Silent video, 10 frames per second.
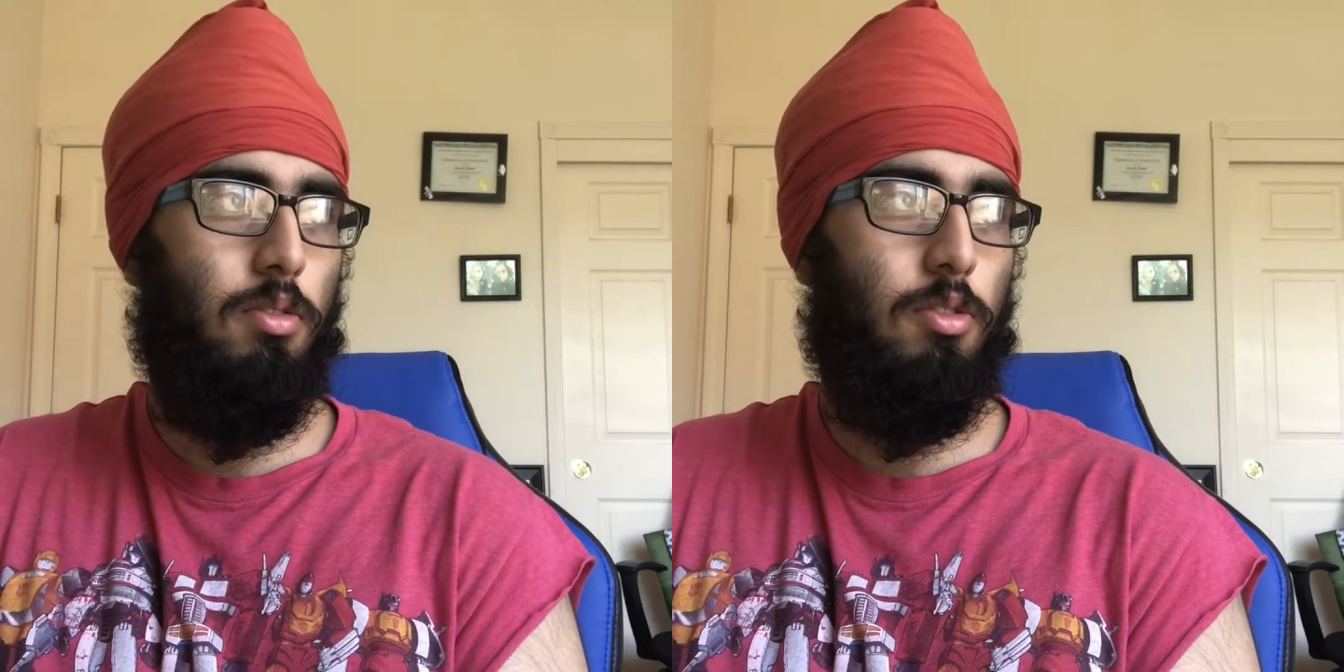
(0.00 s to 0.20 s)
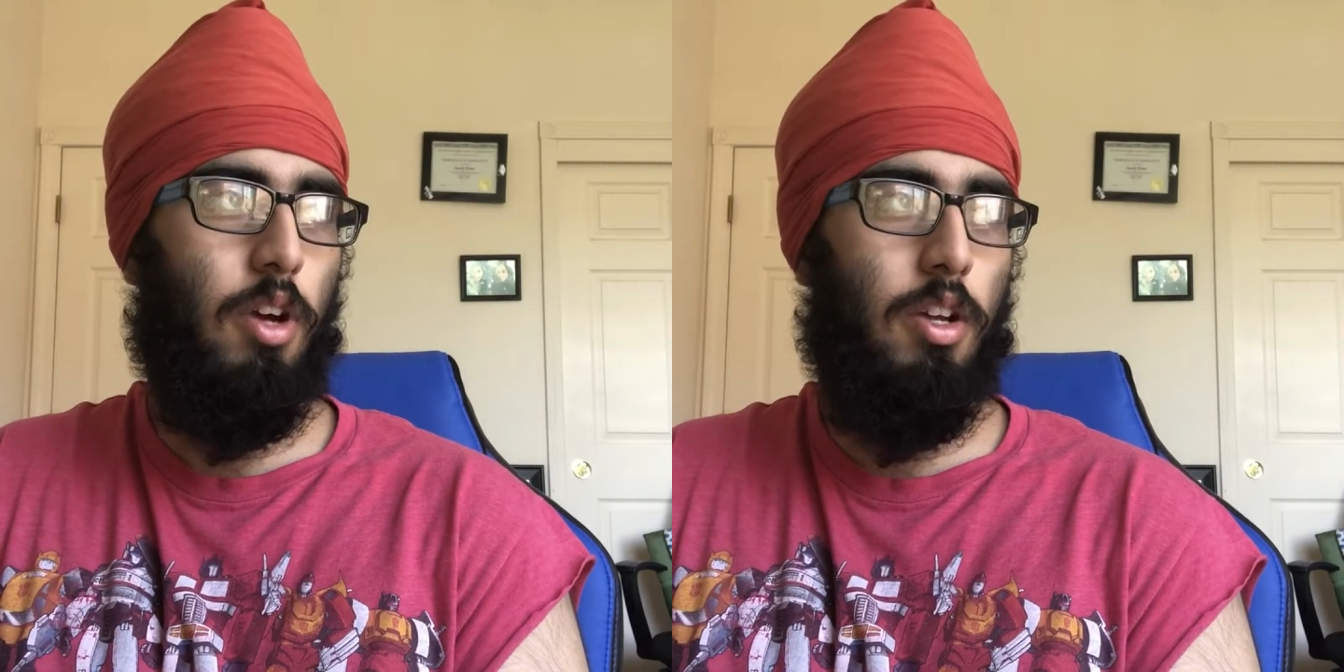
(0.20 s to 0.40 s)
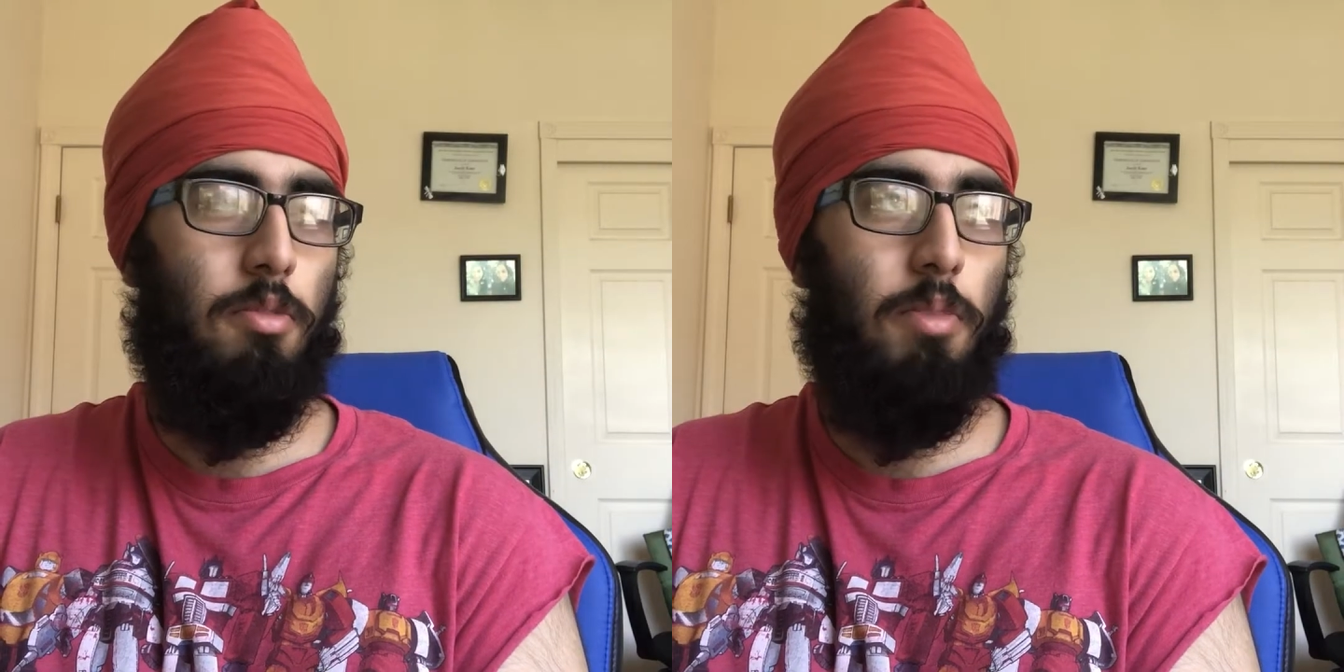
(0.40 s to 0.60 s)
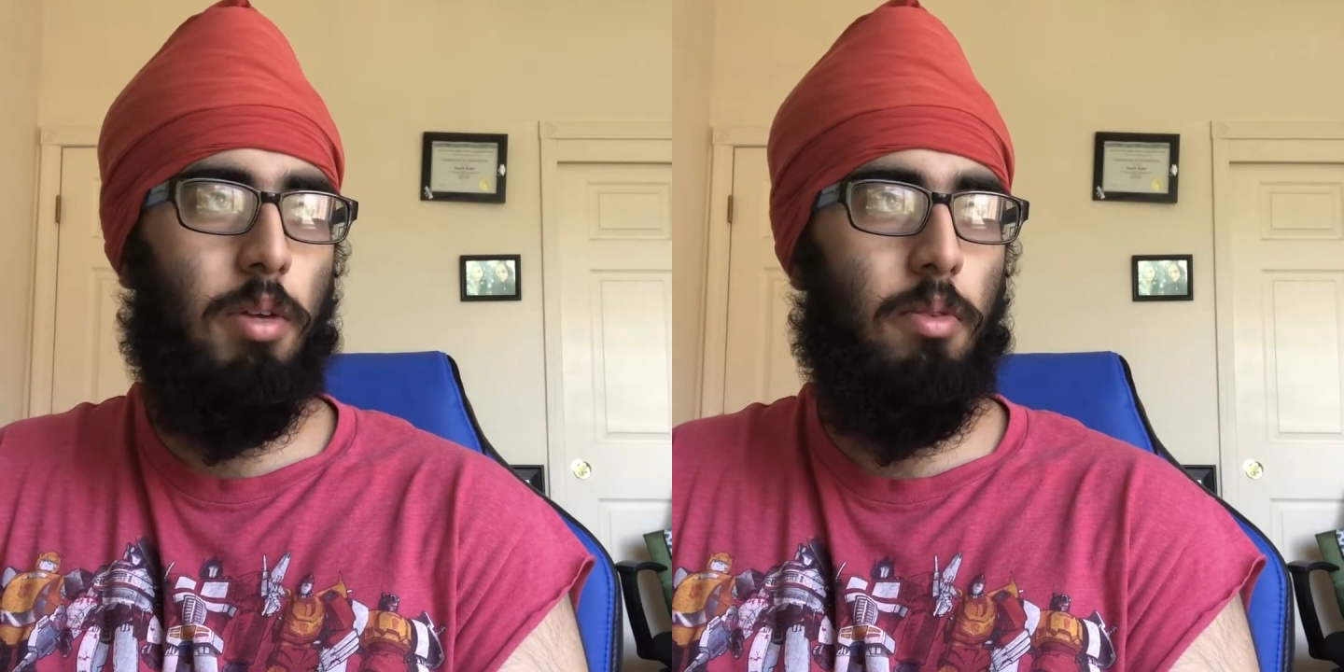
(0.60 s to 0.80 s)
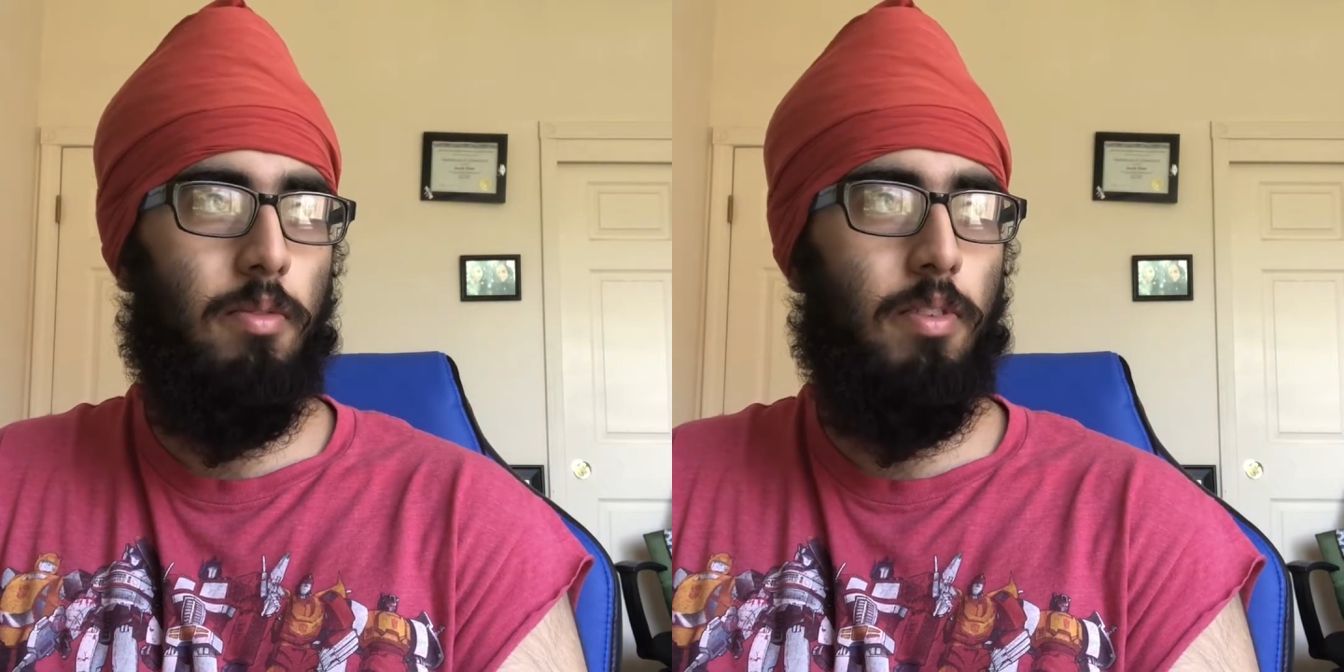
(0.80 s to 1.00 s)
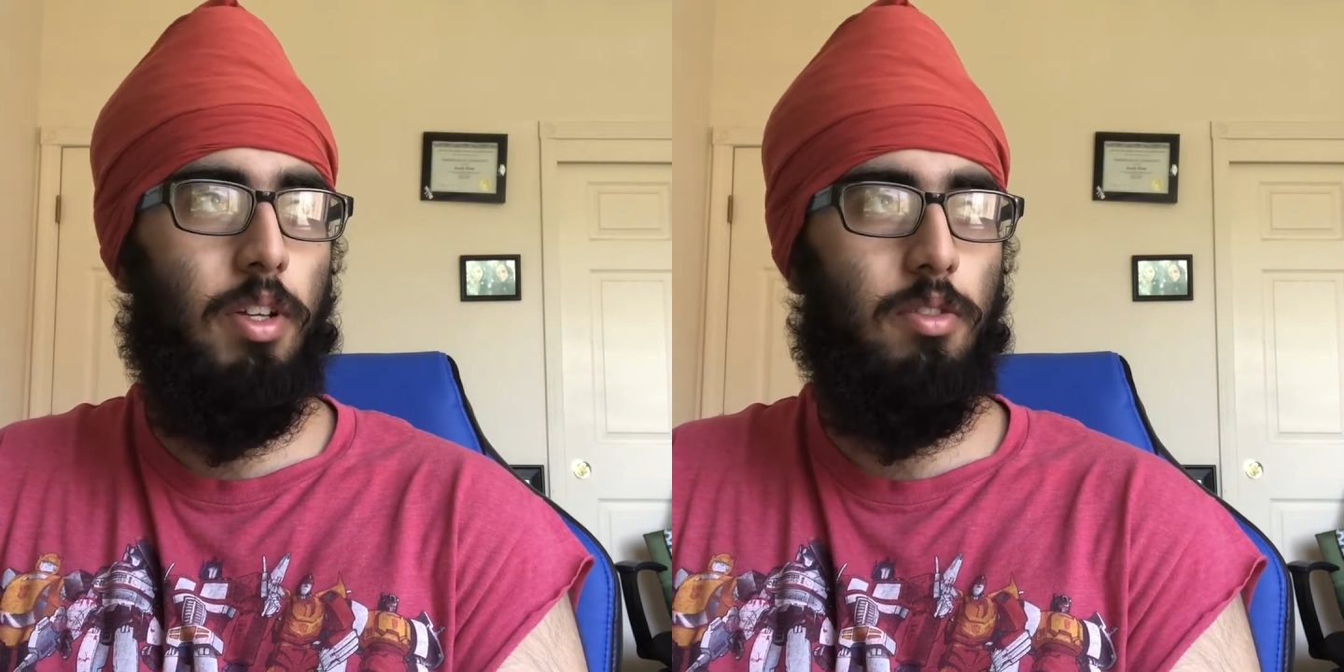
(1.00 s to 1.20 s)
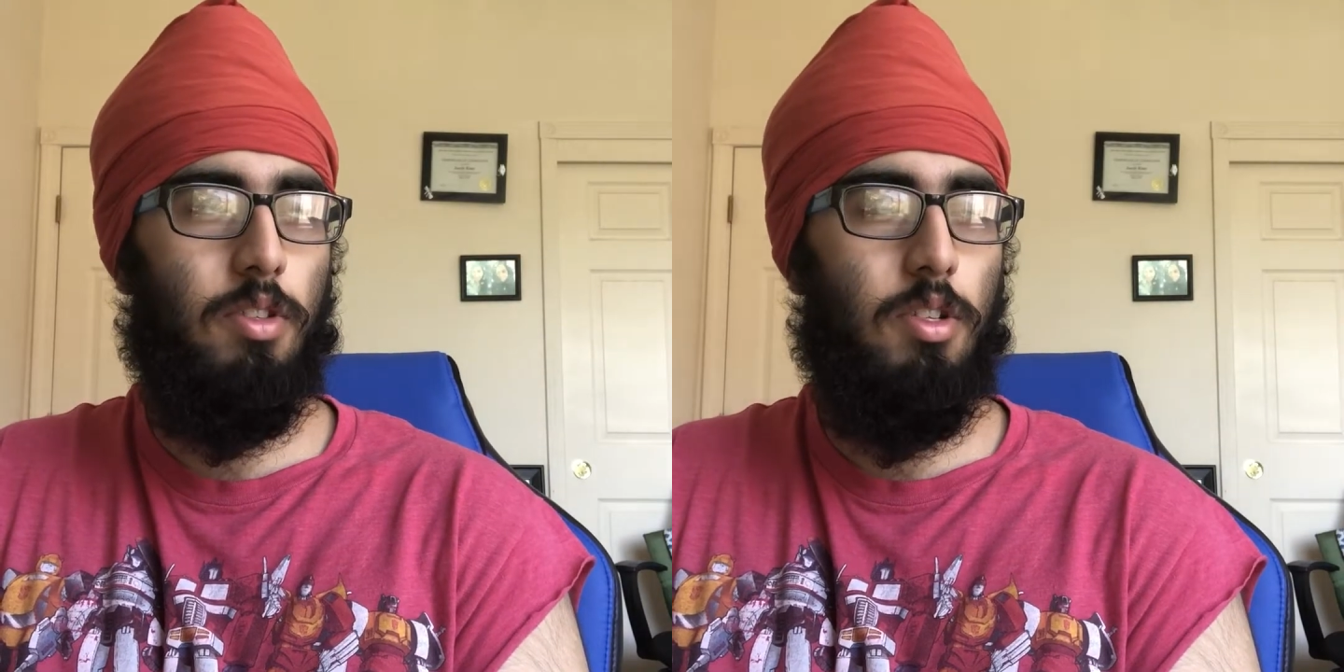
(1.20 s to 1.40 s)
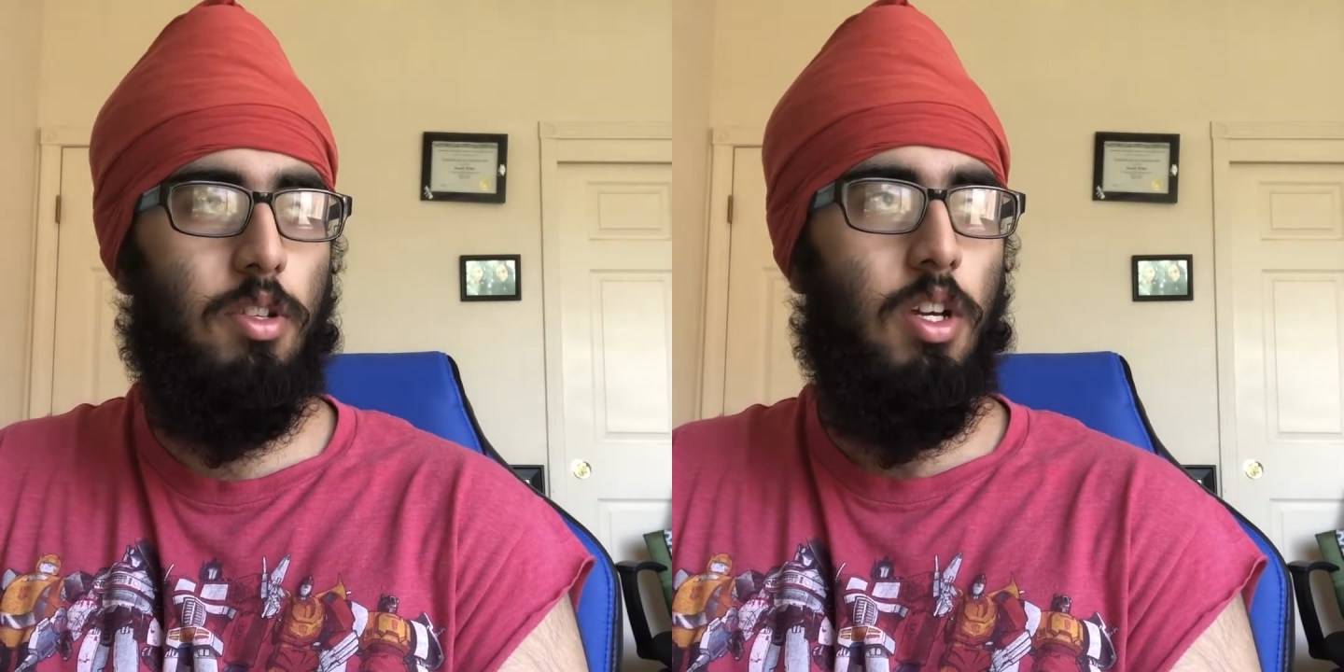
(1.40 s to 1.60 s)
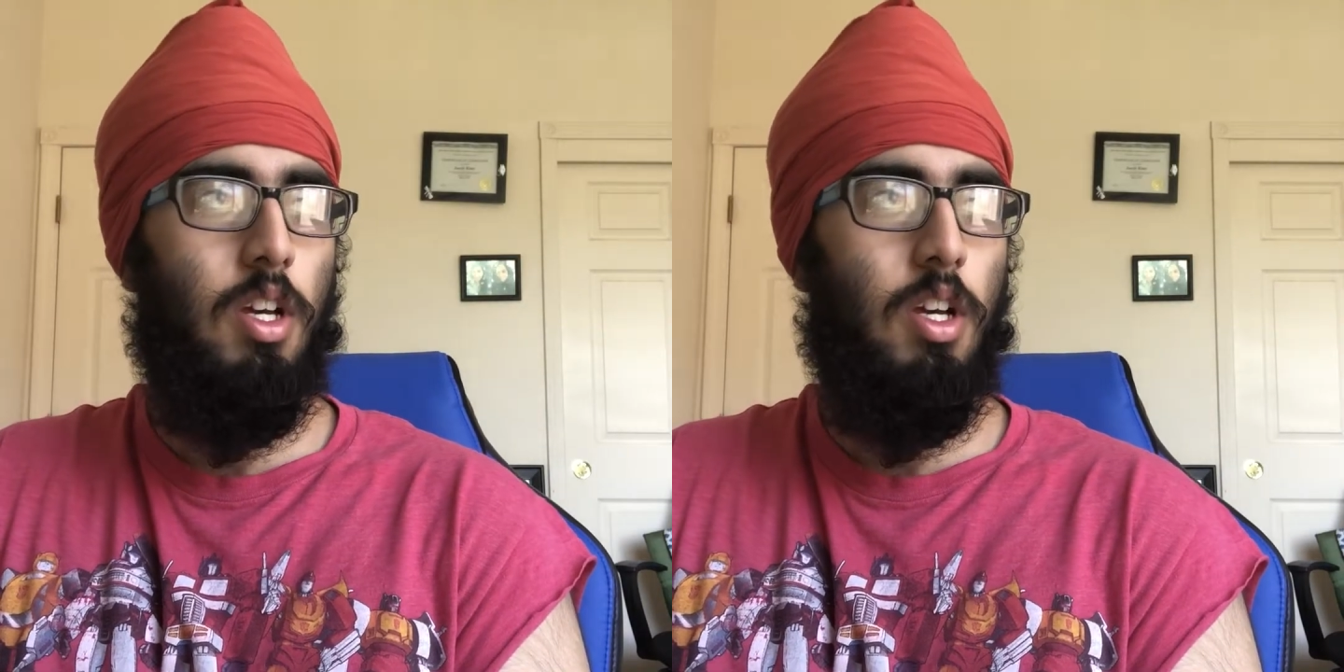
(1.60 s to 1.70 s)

trying to make my videos and